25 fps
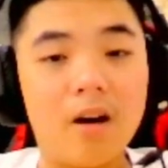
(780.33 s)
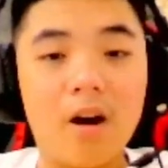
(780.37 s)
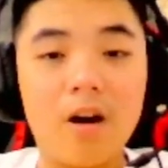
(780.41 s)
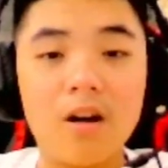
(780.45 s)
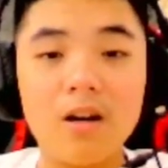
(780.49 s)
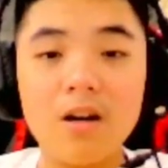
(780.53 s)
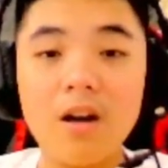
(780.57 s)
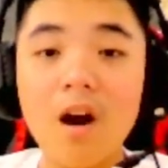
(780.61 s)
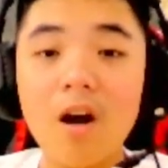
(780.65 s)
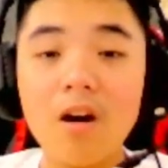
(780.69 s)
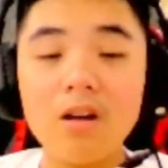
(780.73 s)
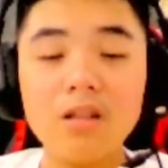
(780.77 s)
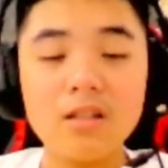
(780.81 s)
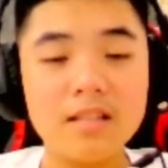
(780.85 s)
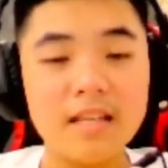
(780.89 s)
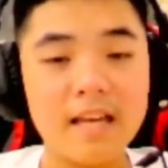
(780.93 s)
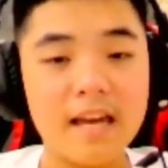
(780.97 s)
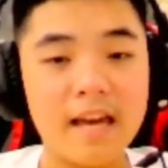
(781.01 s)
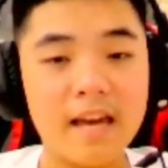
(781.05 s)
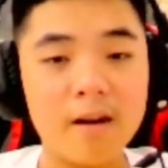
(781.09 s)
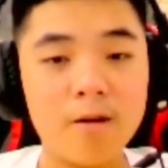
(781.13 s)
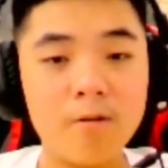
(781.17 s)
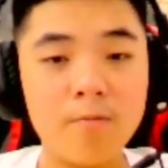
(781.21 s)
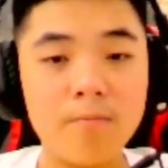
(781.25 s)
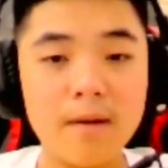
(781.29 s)
or don't
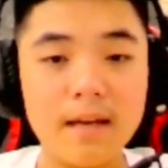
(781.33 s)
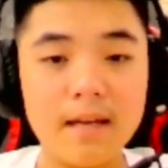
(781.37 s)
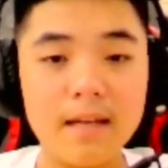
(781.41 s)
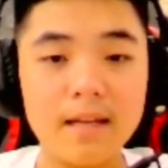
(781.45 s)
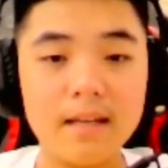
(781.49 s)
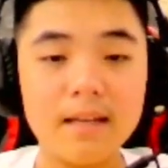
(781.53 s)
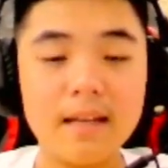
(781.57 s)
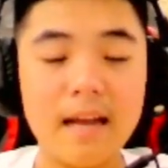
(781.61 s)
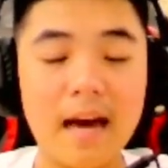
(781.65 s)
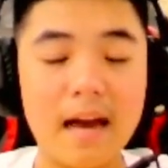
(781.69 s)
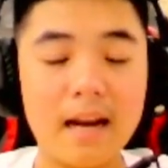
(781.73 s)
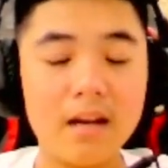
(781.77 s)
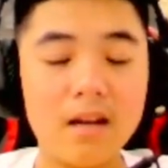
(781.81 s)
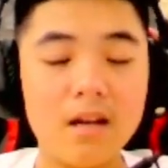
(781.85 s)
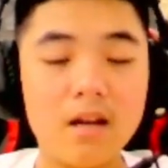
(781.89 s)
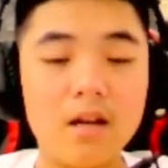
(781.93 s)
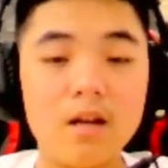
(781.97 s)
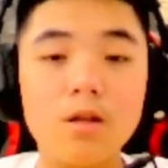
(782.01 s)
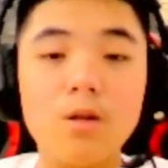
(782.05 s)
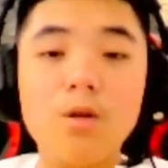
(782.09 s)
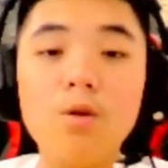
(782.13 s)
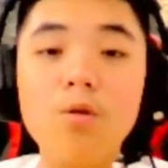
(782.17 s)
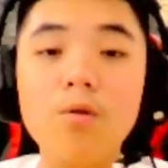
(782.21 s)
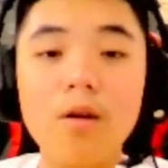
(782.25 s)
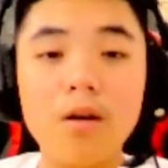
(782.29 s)
tell me that
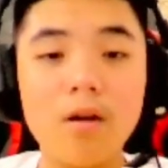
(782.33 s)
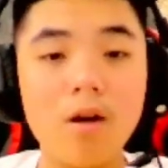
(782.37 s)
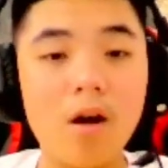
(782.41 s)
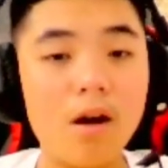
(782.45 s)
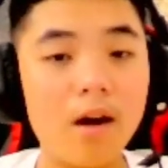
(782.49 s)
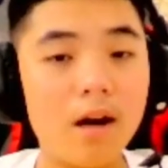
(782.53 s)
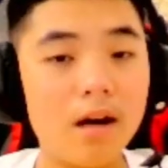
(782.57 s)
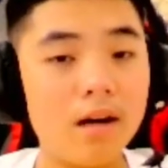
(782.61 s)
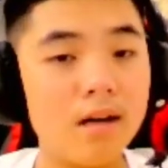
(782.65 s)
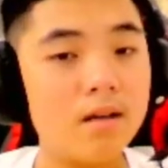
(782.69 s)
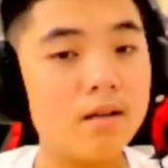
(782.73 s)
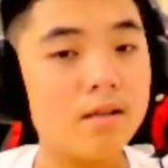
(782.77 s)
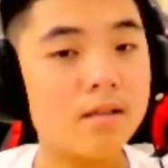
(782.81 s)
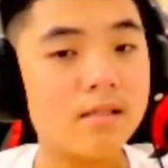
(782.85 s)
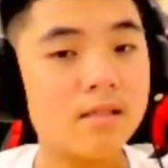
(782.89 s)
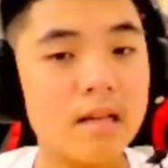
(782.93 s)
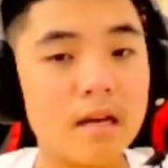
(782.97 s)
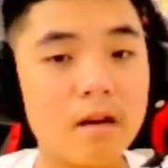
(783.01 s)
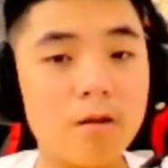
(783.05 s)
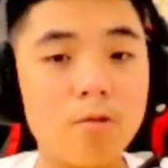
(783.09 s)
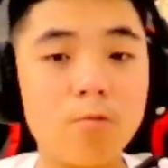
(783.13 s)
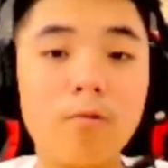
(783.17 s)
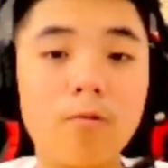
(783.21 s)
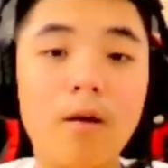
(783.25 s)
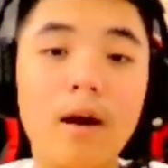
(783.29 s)
you don't
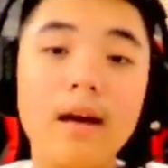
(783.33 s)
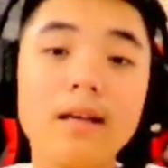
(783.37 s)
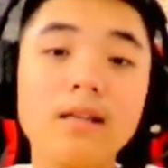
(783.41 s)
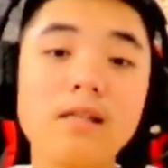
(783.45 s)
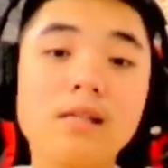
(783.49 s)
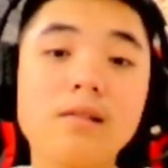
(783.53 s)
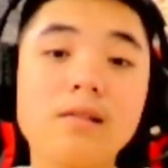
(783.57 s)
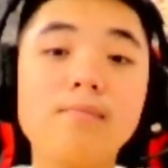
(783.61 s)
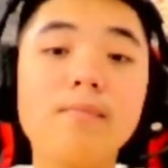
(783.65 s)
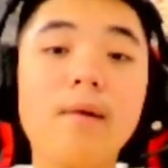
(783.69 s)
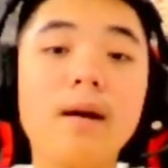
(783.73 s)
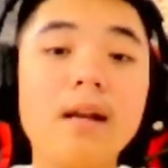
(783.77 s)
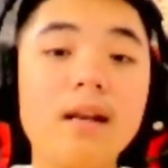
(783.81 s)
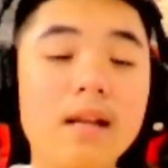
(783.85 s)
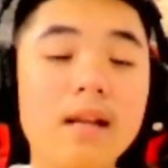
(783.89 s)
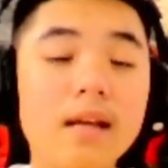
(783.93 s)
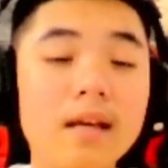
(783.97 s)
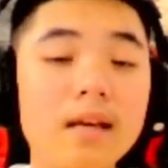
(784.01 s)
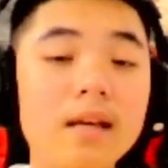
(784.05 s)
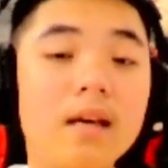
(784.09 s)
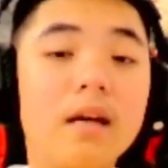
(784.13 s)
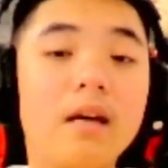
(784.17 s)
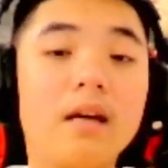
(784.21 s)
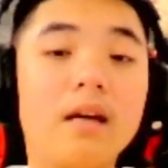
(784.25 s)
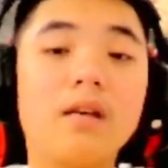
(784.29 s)
understand why it's money
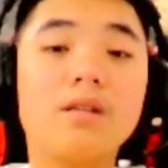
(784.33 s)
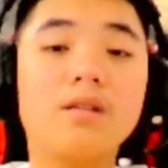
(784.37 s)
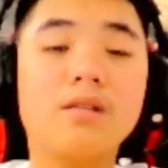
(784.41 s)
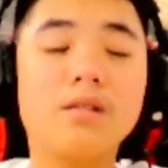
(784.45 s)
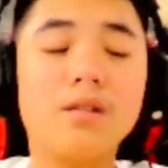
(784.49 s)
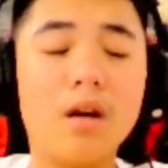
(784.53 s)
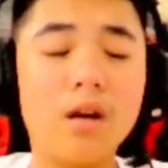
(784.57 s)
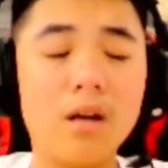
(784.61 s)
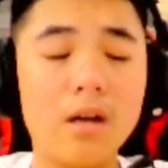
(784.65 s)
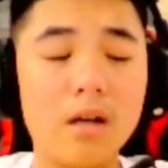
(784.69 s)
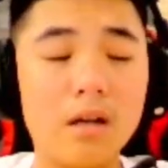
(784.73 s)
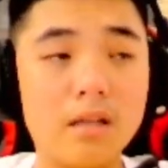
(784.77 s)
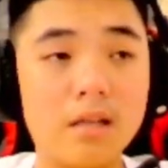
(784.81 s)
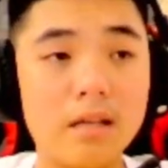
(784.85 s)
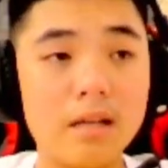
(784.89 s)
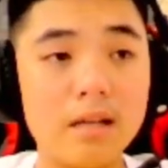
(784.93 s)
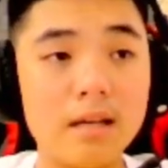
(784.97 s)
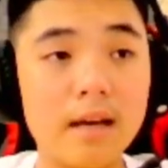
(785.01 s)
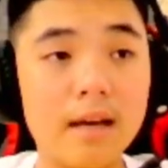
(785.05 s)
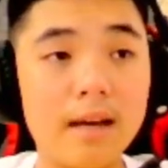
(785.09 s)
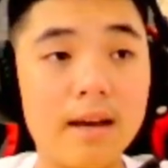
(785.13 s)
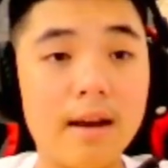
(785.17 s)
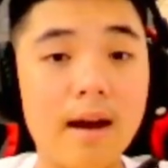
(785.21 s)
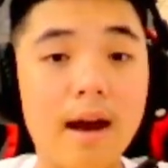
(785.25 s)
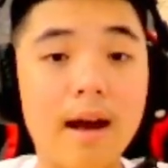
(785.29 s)
is not the
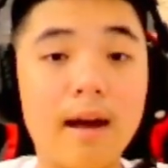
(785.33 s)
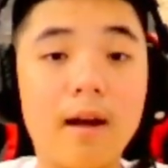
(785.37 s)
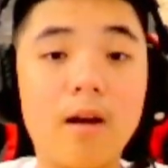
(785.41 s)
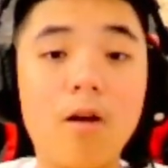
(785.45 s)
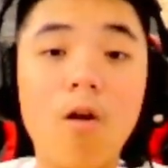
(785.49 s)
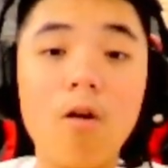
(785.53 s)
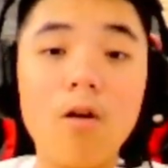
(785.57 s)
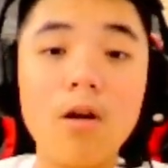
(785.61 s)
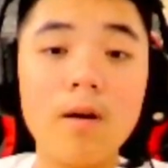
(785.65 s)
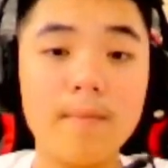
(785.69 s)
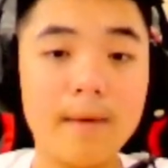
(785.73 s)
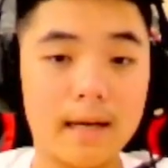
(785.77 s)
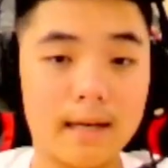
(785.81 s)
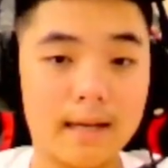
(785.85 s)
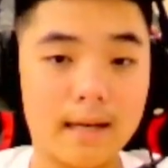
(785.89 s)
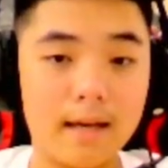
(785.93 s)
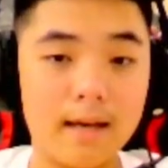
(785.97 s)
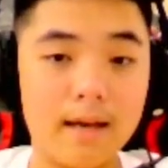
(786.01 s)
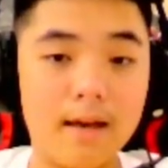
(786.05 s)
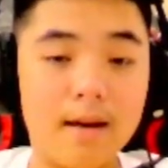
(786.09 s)
thing in the economy.